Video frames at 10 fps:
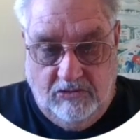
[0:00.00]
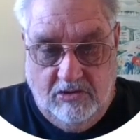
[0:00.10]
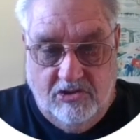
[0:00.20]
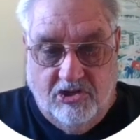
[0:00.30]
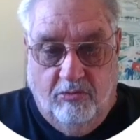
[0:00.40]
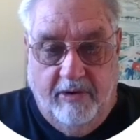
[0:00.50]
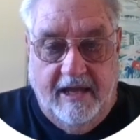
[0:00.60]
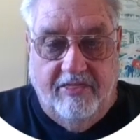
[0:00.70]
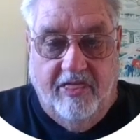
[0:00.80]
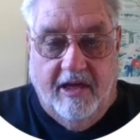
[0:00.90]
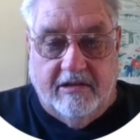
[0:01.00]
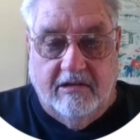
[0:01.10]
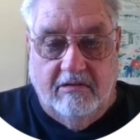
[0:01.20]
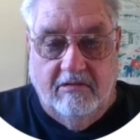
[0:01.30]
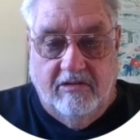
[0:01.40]
So
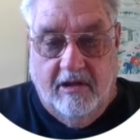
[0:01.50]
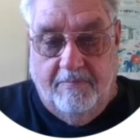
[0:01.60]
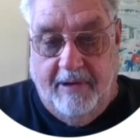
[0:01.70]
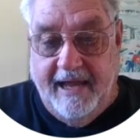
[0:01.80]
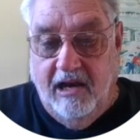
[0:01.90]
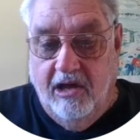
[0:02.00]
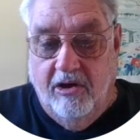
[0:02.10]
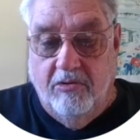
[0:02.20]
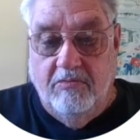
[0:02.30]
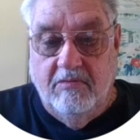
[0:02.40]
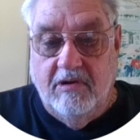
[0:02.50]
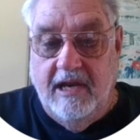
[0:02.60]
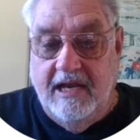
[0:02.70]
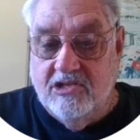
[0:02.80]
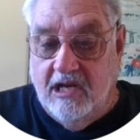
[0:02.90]
the payload
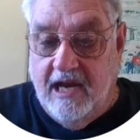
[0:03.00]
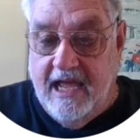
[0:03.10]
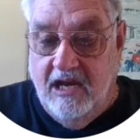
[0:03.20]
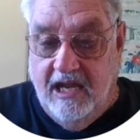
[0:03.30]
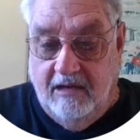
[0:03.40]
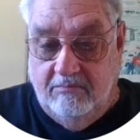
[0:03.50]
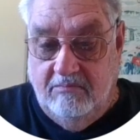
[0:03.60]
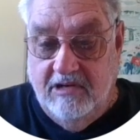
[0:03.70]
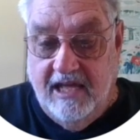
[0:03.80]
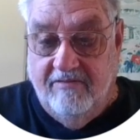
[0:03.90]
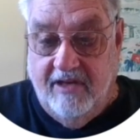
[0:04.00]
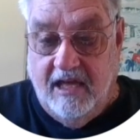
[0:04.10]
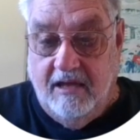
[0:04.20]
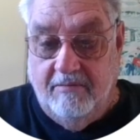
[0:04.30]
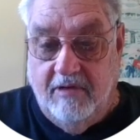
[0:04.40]
needs a landing DV.
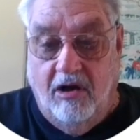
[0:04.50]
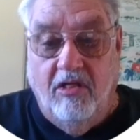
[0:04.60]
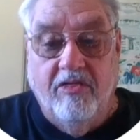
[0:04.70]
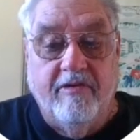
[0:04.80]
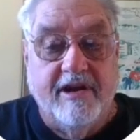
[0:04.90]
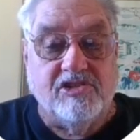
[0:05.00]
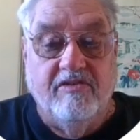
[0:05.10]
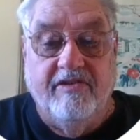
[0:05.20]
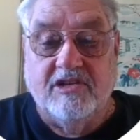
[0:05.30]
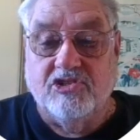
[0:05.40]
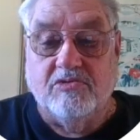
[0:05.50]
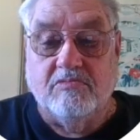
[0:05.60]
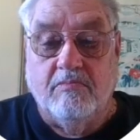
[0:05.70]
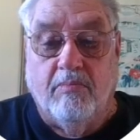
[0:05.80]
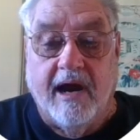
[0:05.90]
All the rest of its
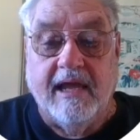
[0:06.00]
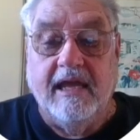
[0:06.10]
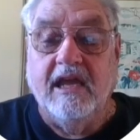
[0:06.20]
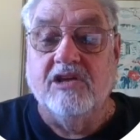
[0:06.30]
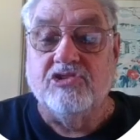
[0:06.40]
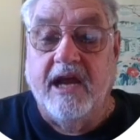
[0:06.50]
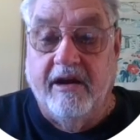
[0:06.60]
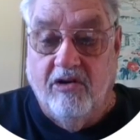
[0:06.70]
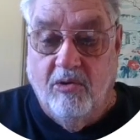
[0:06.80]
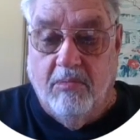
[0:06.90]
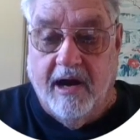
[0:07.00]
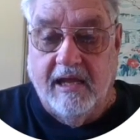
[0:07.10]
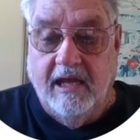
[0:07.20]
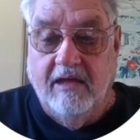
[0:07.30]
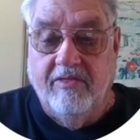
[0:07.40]
braking is aero
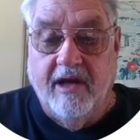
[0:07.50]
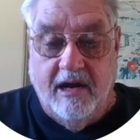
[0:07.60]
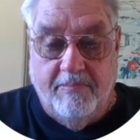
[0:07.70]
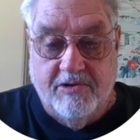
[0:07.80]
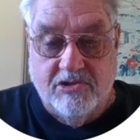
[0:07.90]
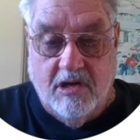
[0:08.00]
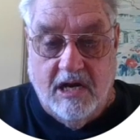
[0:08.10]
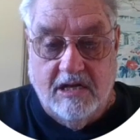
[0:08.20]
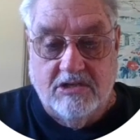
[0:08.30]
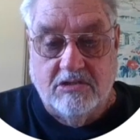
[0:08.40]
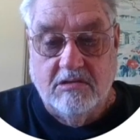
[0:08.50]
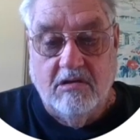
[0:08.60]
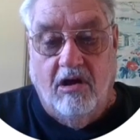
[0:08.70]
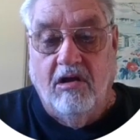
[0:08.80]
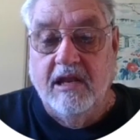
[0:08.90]
braking in the hypersonics.
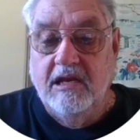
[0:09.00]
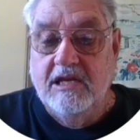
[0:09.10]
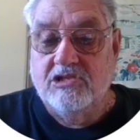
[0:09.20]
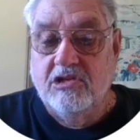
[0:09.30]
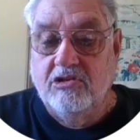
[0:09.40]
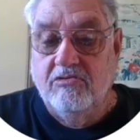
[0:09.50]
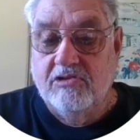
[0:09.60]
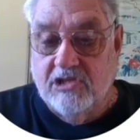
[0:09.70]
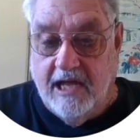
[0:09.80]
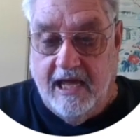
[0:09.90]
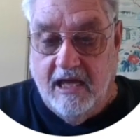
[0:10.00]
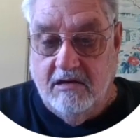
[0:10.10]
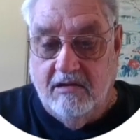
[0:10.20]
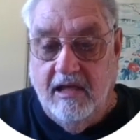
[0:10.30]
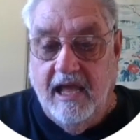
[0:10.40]
All it needs to do is land,
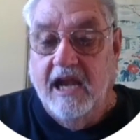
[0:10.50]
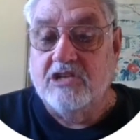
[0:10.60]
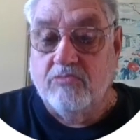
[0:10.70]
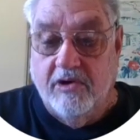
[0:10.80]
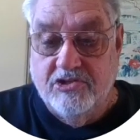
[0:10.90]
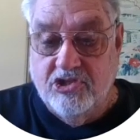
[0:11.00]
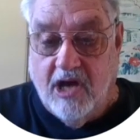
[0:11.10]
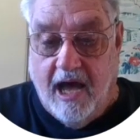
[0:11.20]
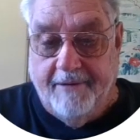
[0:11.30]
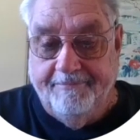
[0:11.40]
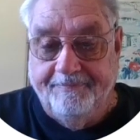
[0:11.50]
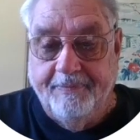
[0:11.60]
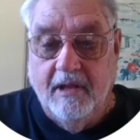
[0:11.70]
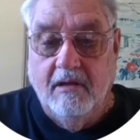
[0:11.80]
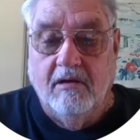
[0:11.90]
and it's one shot.
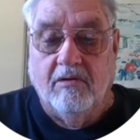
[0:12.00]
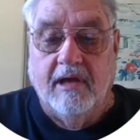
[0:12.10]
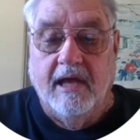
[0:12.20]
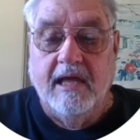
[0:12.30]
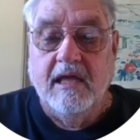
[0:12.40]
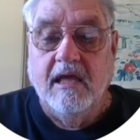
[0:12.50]
Okay.